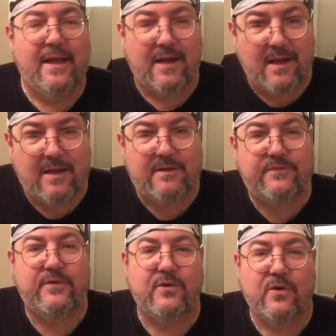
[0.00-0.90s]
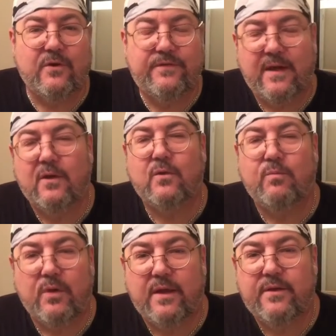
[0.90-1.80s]
Love your fellow
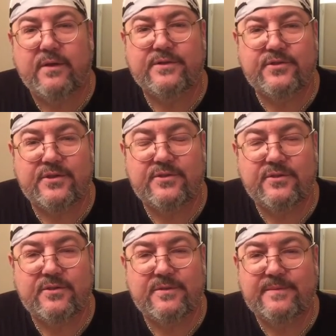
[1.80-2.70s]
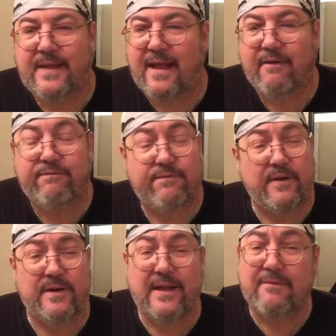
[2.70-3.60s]
brother and sister. Have
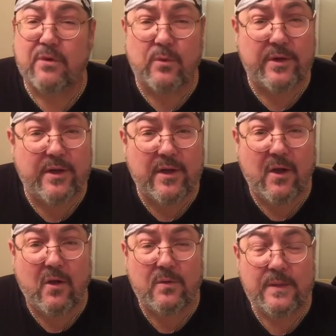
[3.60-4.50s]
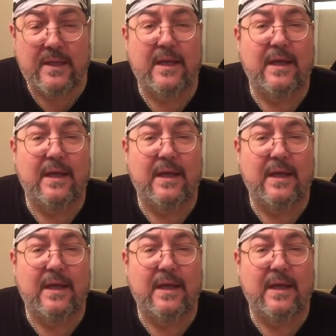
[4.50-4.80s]
fun everywhere you go.